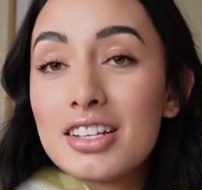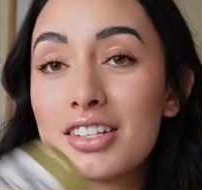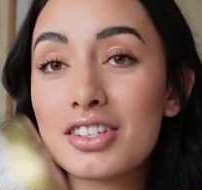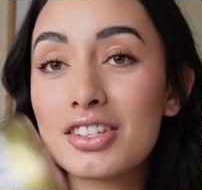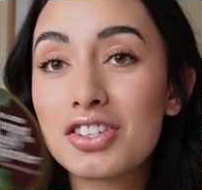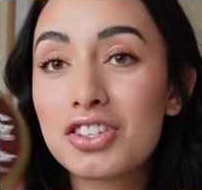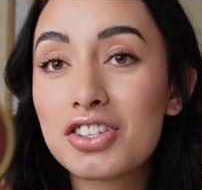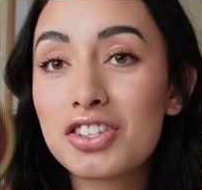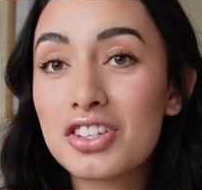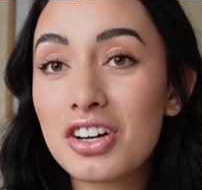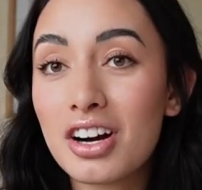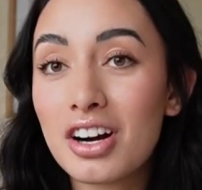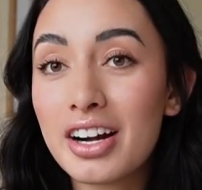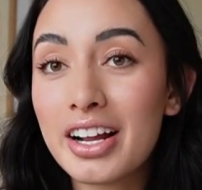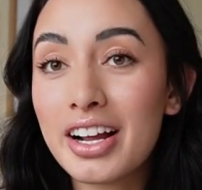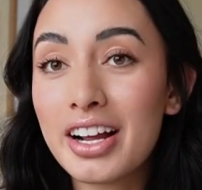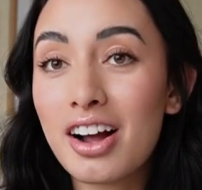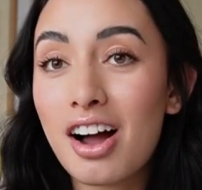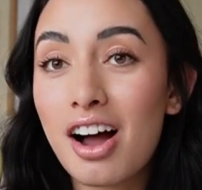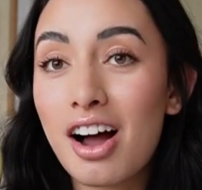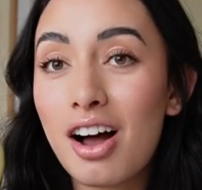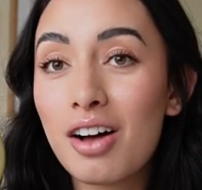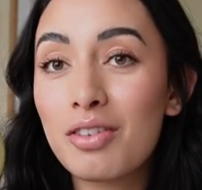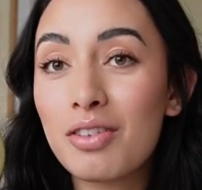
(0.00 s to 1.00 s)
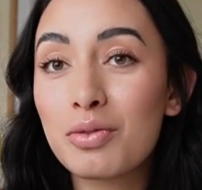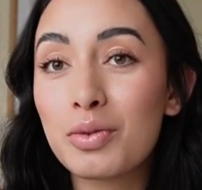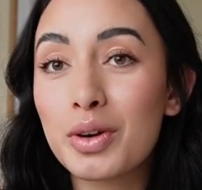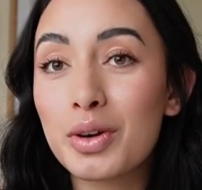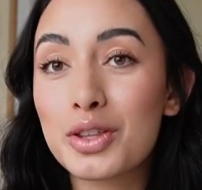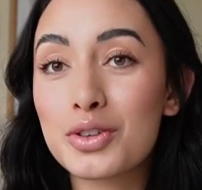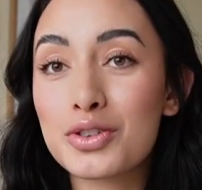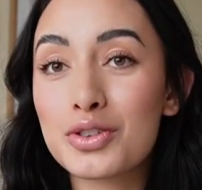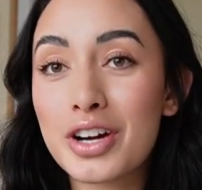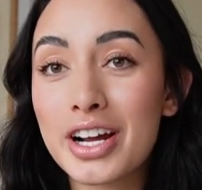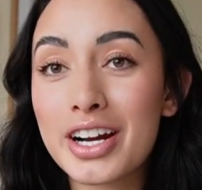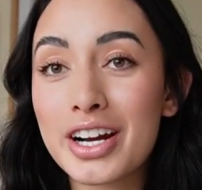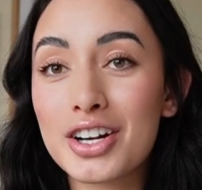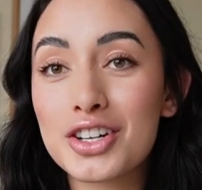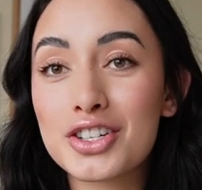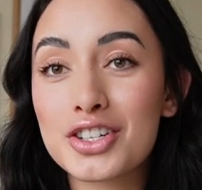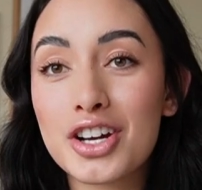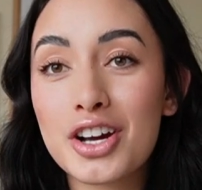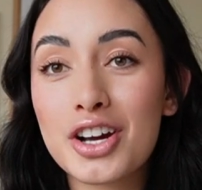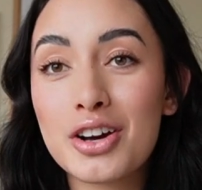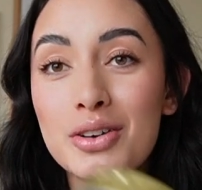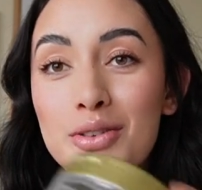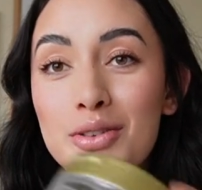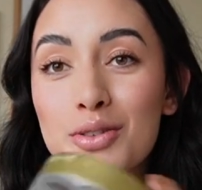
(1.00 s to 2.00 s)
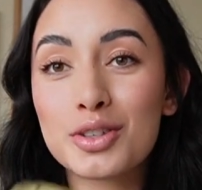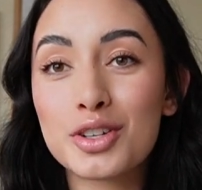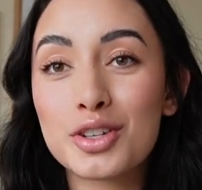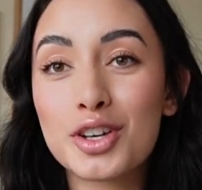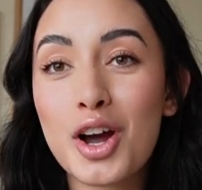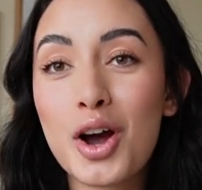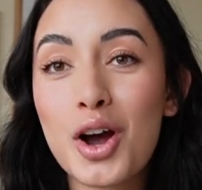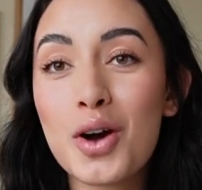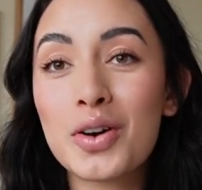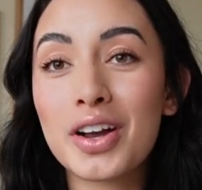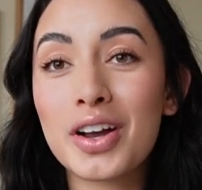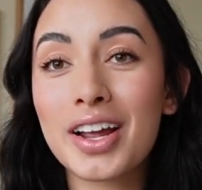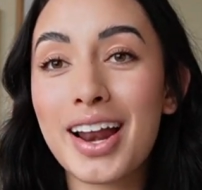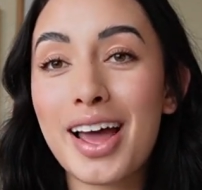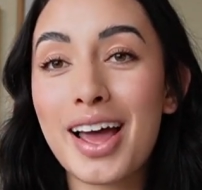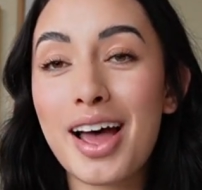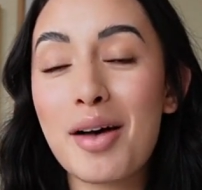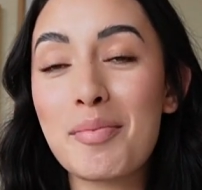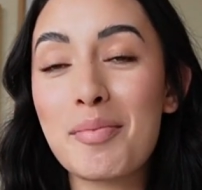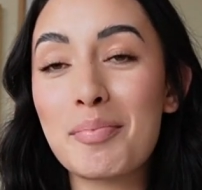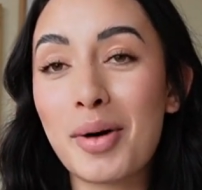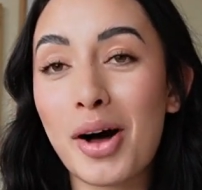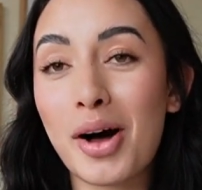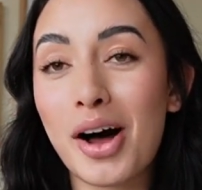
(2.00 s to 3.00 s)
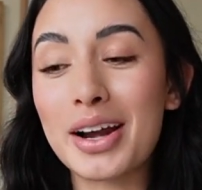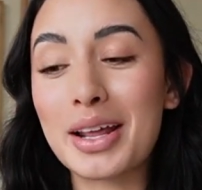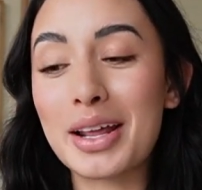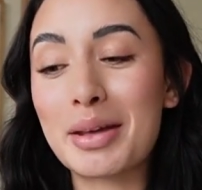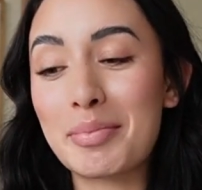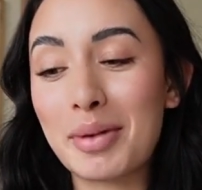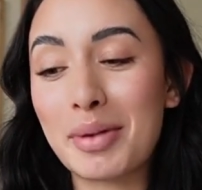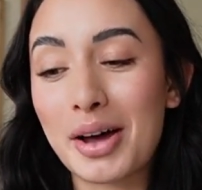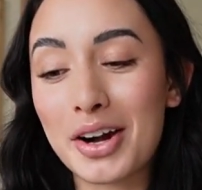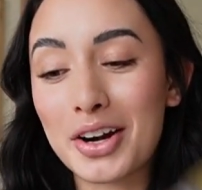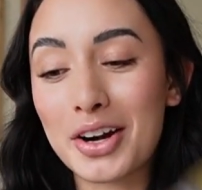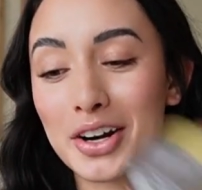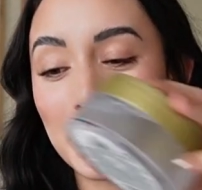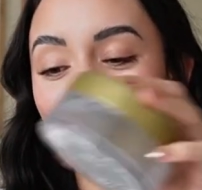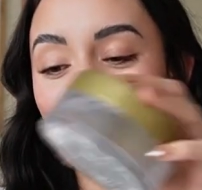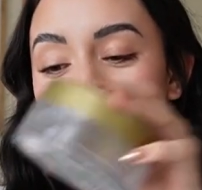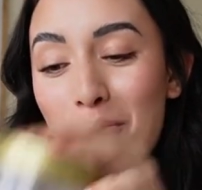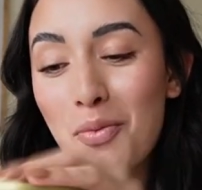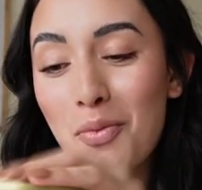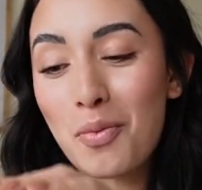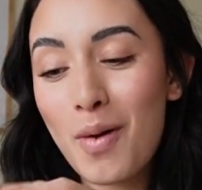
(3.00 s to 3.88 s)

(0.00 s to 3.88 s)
Starting off with Trader Joe's coconut body butter.